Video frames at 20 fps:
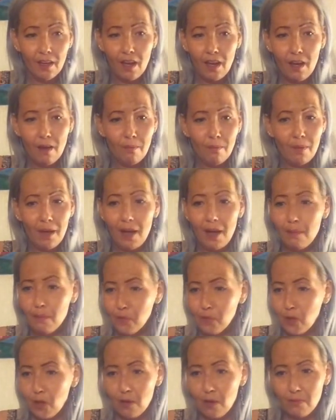
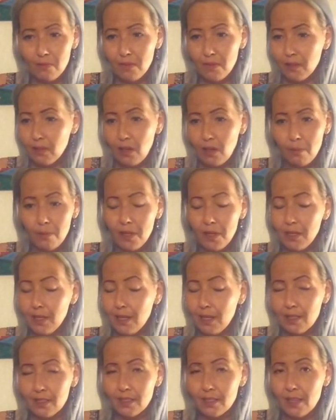I'm coming
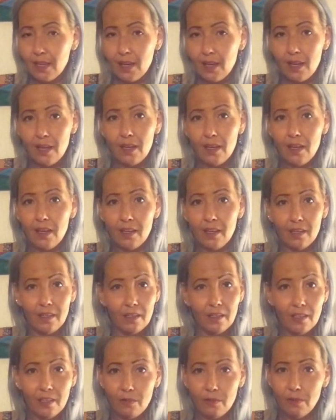next day and
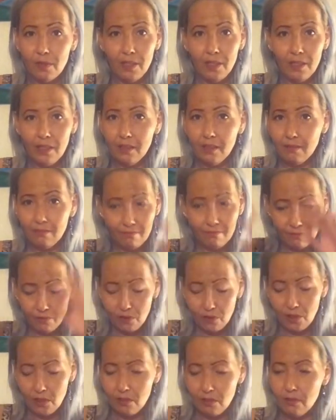drilling
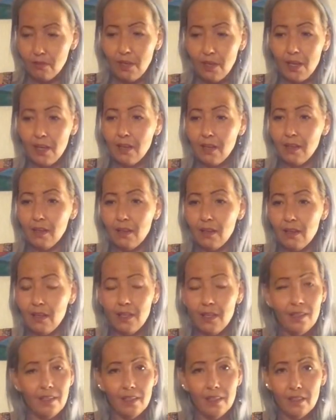for you. And
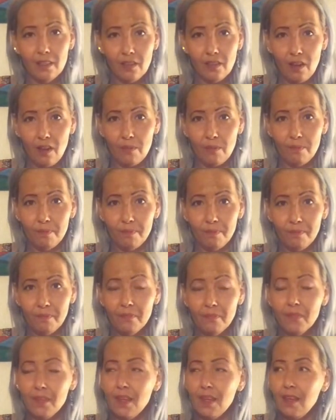he didn't come.
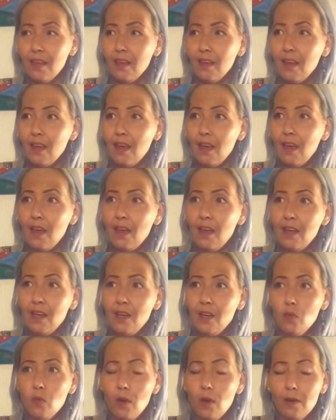And
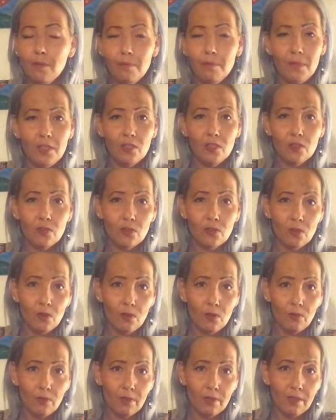he want me to
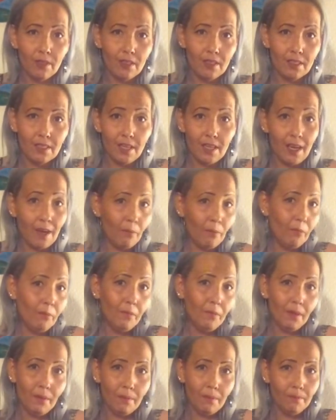talk with this
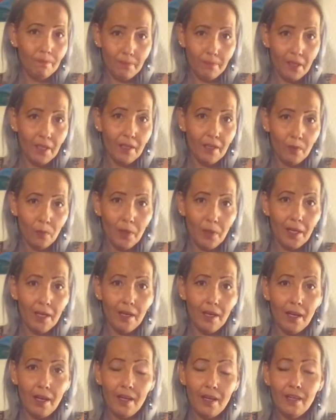
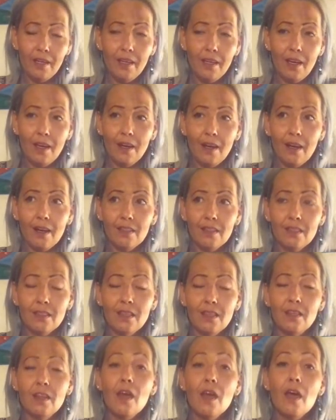way lady, and I
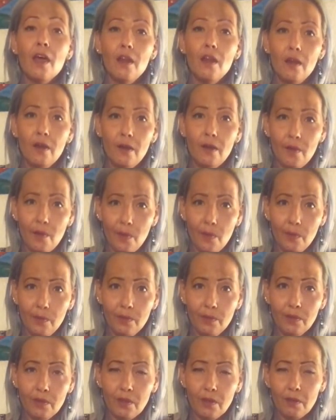said no,
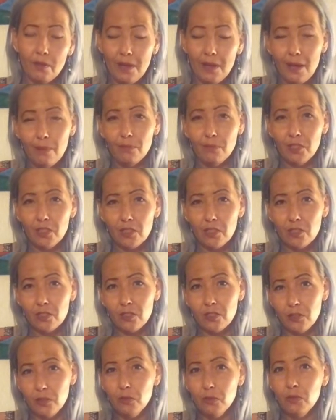you know, I'm
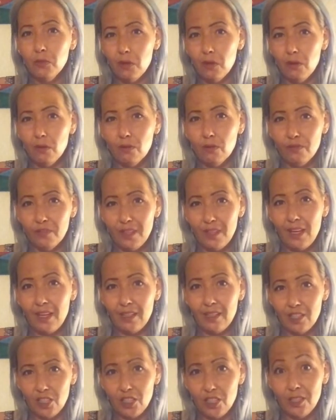just too old for
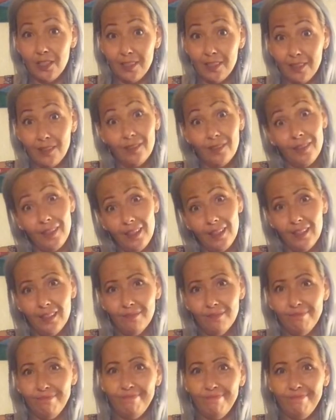that shit, okay?